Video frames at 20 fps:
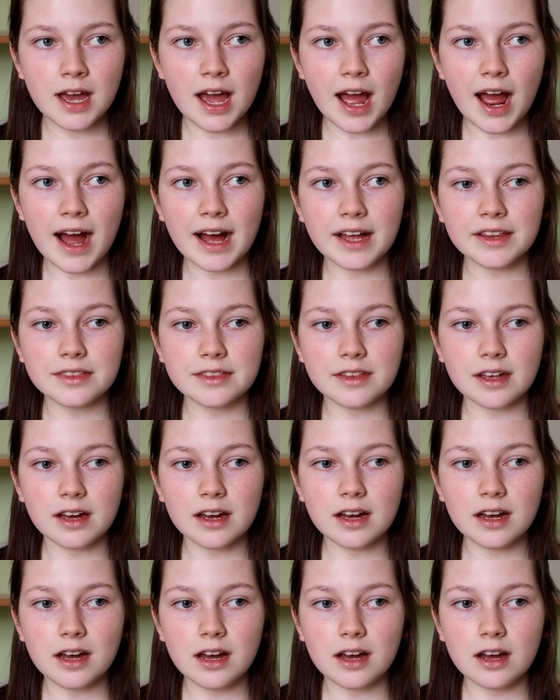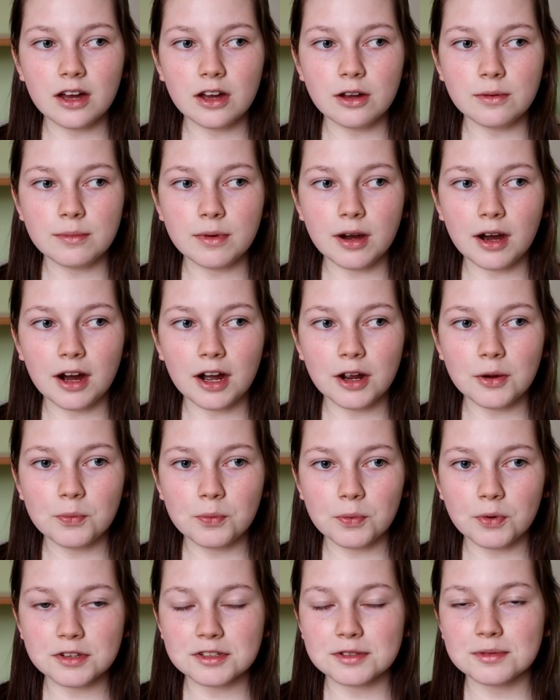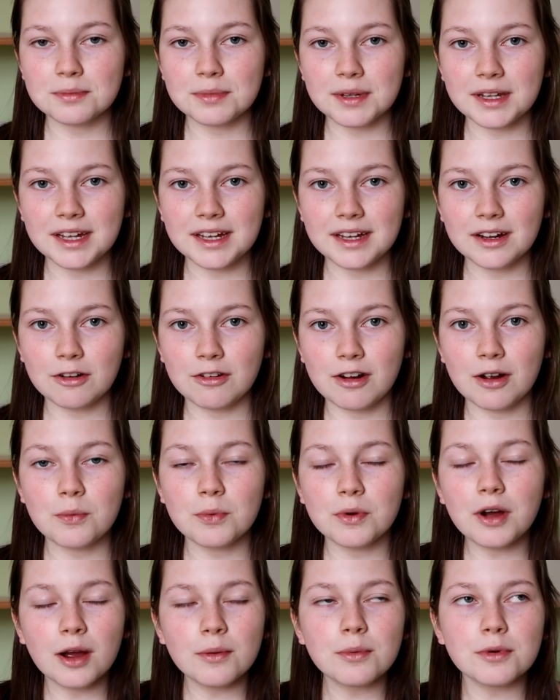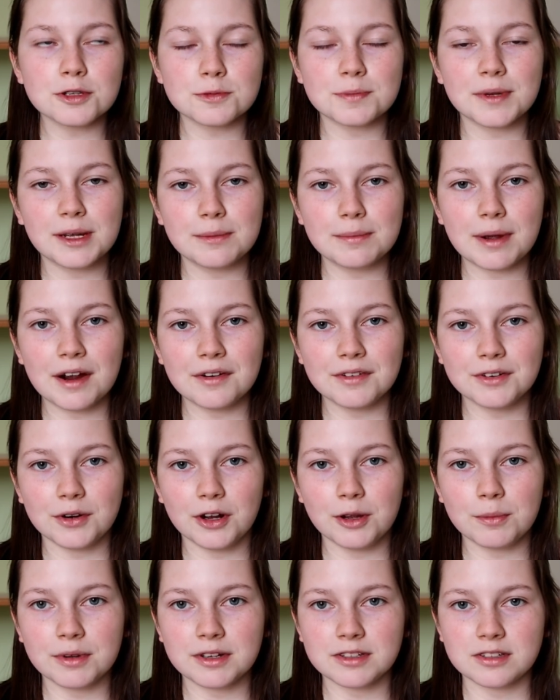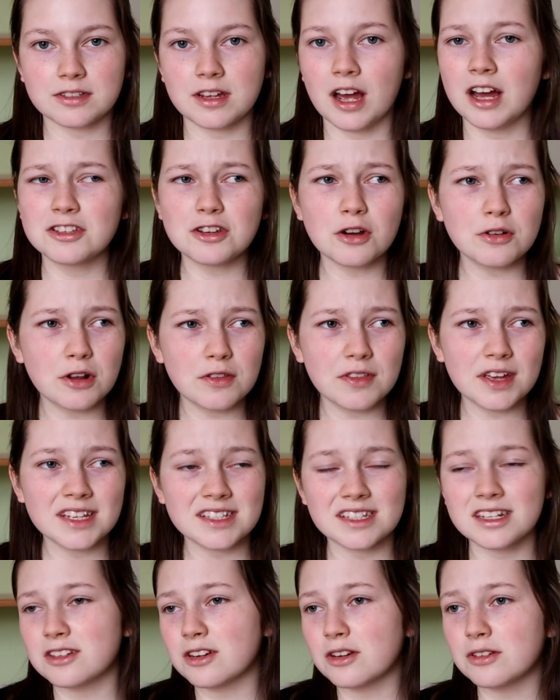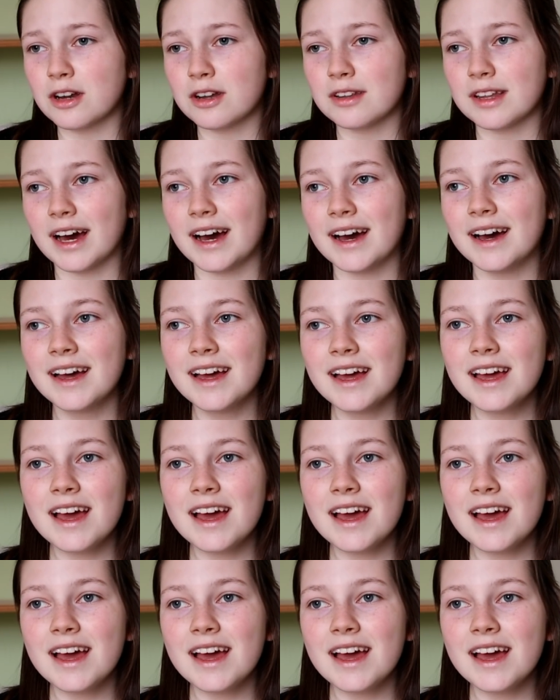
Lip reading: and that I wasn't being, or I was being paranoid, because I was like, I don't know this and I don't know that.